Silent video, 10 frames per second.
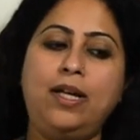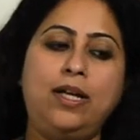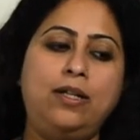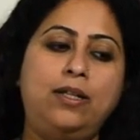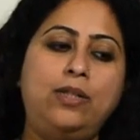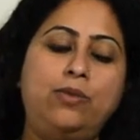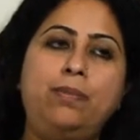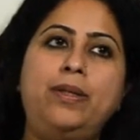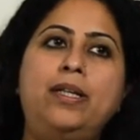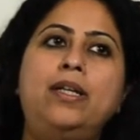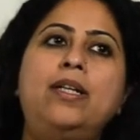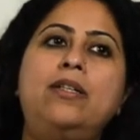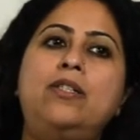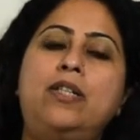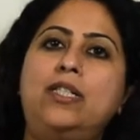And it would be in
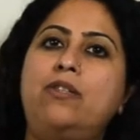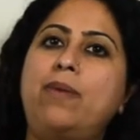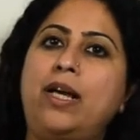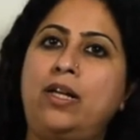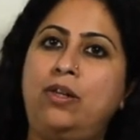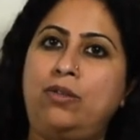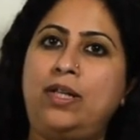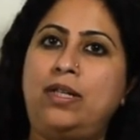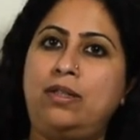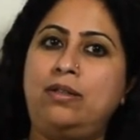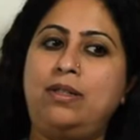the streets of Bangalore that